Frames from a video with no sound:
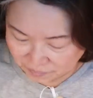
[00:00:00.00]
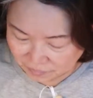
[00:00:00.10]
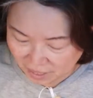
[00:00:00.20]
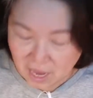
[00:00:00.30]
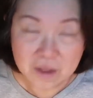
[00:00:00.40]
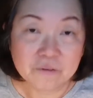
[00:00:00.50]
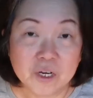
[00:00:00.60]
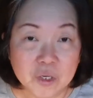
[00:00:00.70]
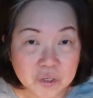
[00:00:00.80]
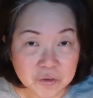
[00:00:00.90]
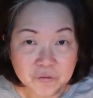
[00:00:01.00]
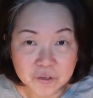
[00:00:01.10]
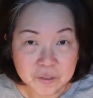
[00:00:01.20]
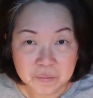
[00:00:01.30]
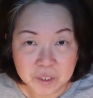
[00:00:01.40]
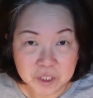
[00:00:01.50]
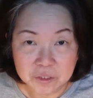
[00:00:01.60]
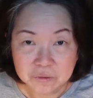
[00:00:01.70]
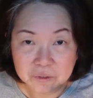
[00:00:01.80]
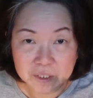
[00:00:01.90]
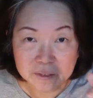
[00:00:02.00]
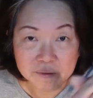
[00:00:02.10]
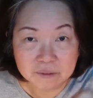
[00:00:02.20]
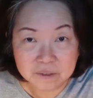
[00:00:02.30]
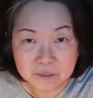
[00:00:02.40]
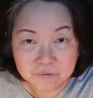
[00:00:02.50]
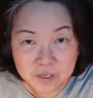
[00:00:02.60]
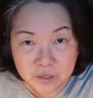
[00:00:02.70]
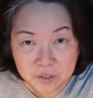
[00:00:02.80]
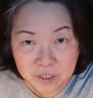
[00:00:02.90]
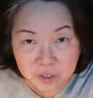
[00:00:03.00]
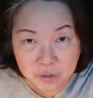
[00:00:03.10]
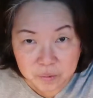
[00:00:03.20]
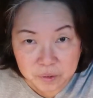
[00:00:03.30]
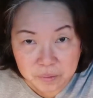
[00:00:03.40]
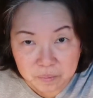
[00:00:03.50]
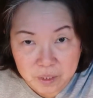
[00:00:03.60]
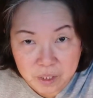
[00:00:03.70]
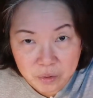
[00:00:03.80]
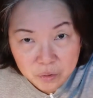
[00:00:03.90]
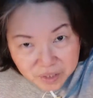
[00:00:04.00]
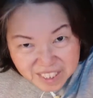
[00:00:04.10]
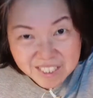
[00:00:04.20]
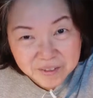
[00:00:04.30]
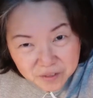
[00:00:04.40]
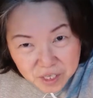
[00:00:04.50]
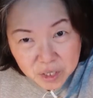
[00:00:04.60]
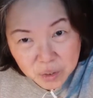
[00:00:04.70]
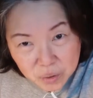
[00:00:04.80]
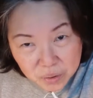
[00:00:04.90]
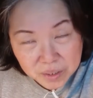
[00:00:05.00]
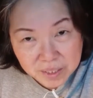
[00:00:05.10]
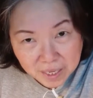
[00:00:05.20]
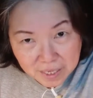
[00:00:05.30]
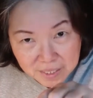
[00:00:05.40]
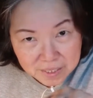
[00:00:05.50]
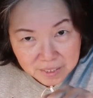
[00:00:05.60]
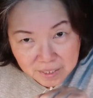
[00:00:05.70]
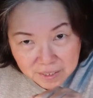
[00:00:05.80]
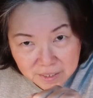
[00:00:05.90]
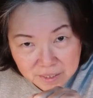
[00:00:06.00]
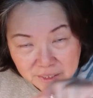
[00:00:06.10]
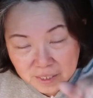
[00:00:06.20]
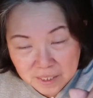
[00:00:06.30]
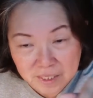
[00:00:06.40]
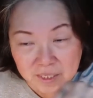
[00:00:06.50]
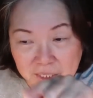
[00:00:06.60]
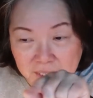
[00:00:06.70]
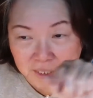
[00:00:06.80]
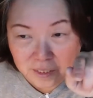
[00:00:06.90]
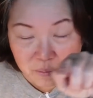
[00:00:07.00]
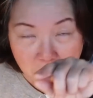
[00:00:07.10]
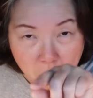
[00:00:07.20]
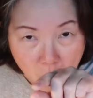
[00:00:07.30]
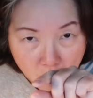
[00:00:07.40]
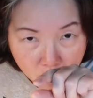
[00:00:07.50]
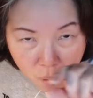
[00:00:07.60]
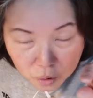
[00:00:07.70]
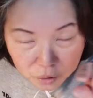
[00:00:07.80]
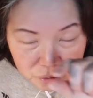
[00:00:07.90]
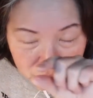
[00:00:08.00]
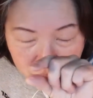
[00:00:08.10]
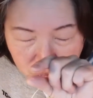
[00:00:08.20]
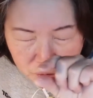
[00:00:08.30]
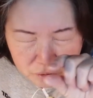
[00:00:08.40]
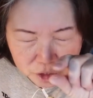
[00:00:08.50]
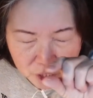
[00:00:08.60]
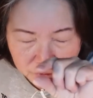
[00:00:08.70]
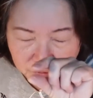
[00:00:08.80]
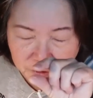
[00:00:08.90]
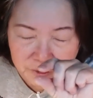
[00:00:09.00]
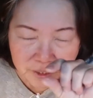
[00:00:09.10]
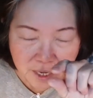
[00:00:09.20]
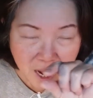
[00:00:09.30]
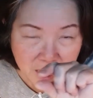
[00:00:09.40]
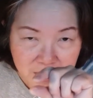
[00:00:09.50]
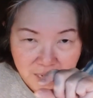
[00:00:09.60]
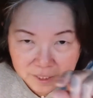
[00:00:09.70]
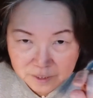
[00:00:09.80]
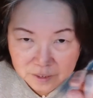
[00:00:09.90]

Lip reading: If you're looking for the material, the video description below this video, there is a more workshop for the highlighted